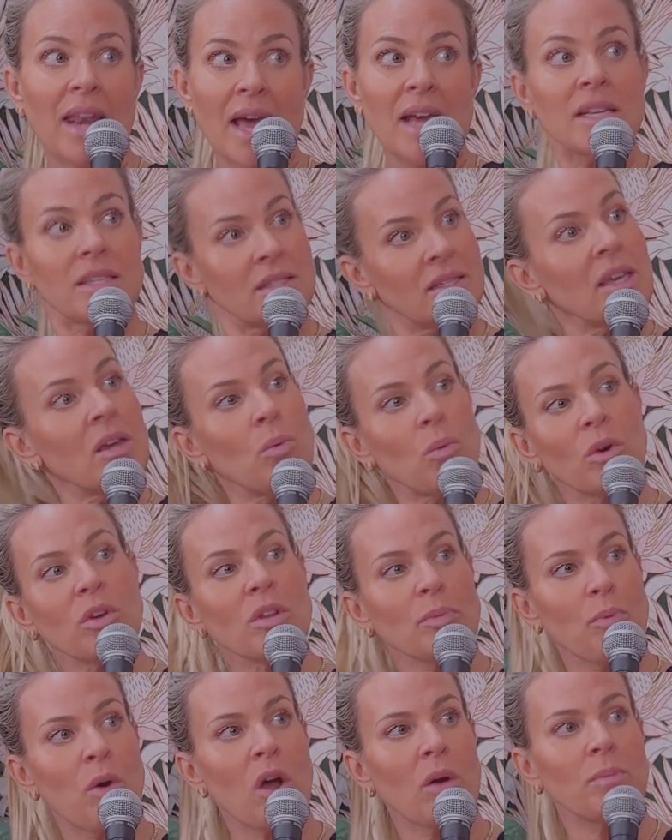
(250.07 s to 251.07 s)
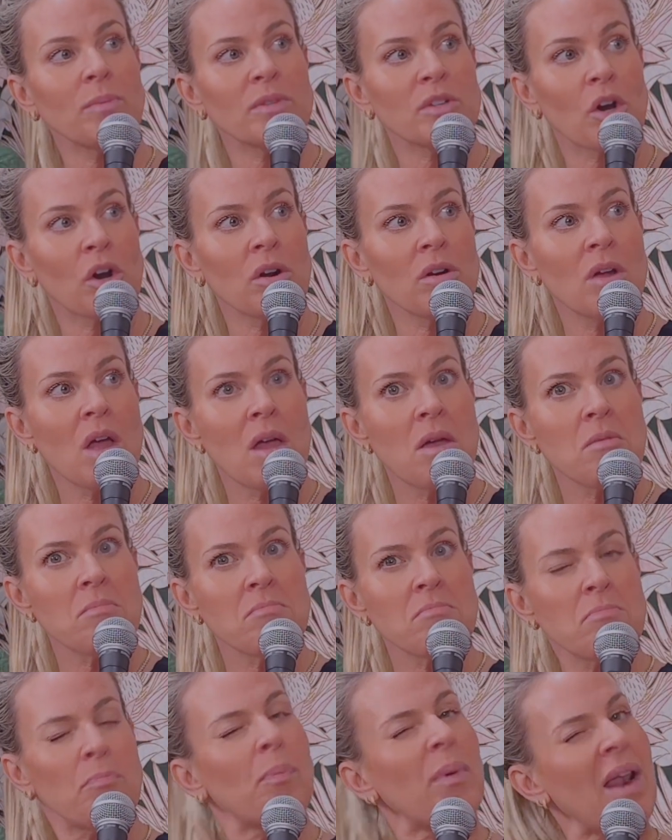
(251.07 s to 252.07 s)
I see where the problems are,
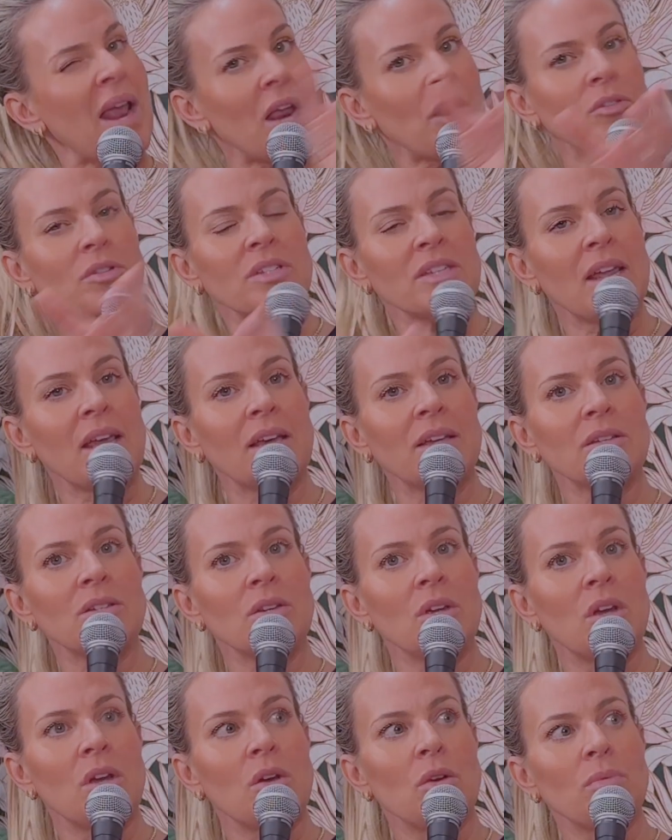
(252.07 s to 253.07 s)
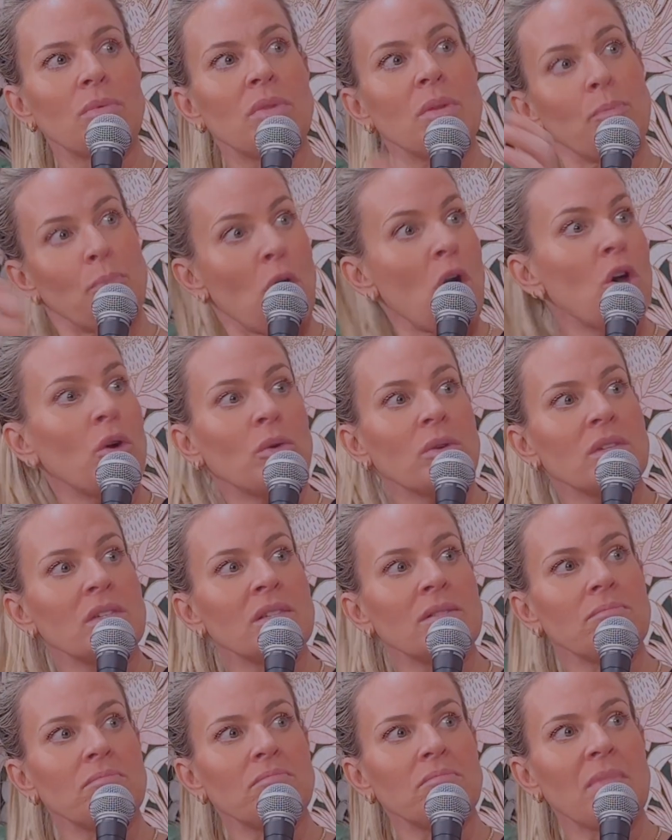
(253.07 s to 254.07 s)
but I understand the pros
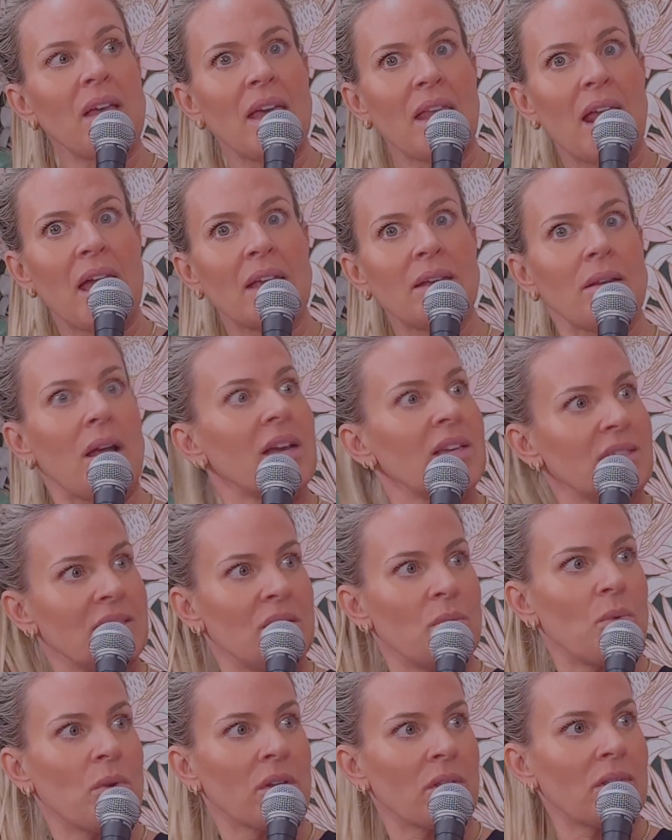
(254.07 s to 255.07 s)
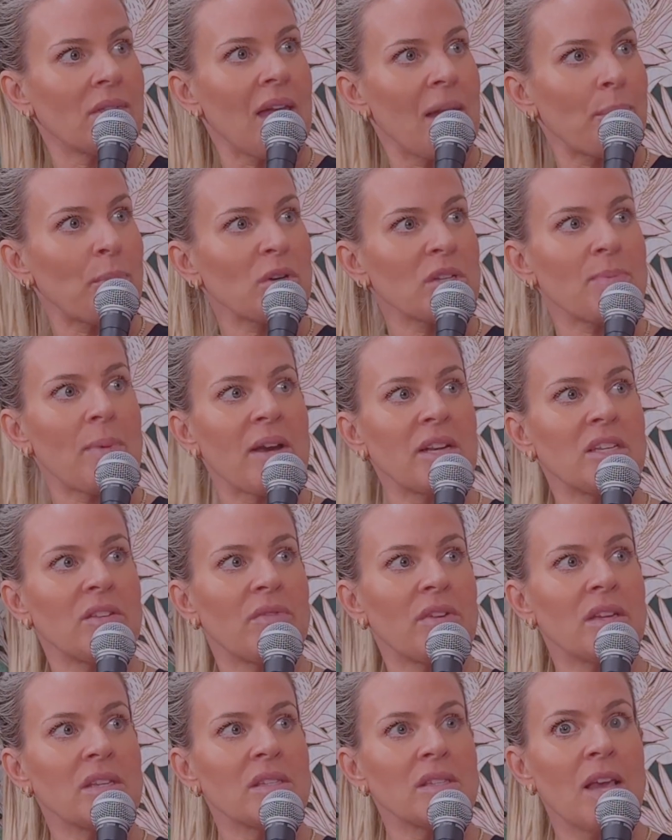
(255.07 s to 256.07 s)
and I see where that perspective
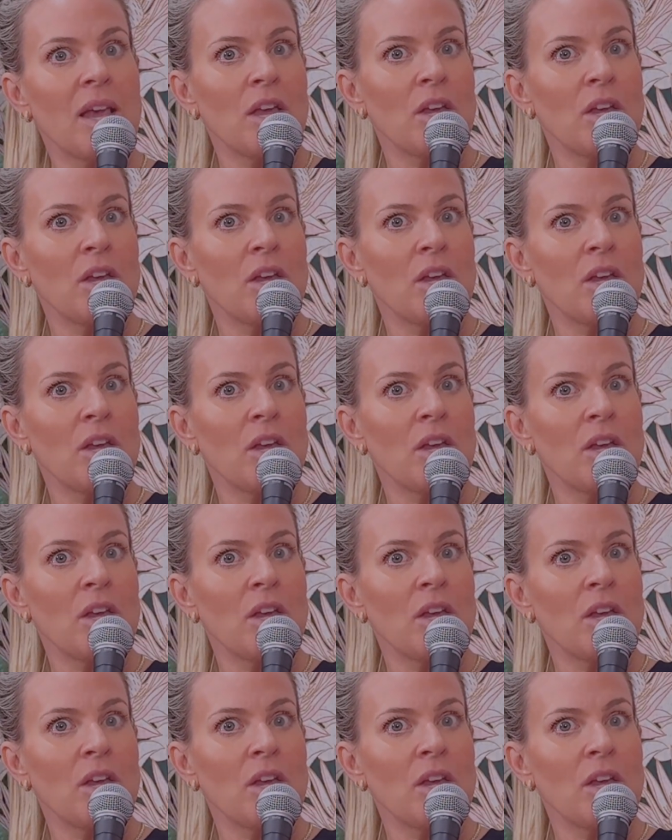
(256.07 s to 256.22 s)
is.